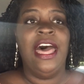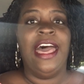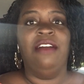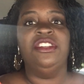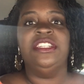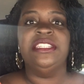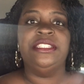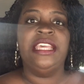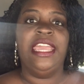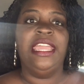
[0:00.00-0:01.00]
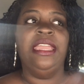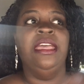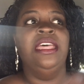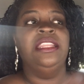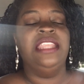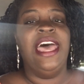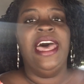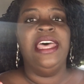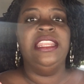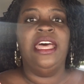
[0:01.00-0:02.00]
I would just say
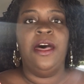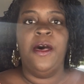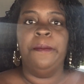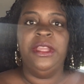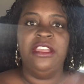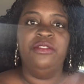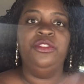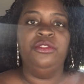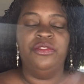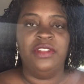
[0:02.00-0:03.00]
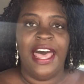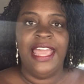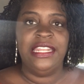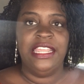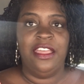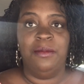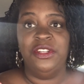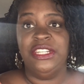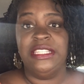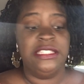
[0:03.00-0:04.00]
that um, if you fly
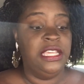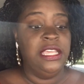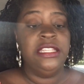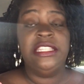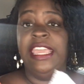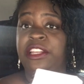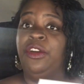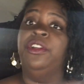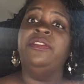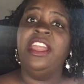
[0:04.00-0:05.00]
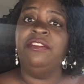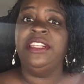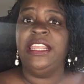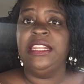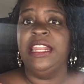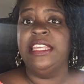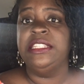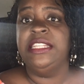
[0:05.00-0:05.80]
them, just take note of everything that I,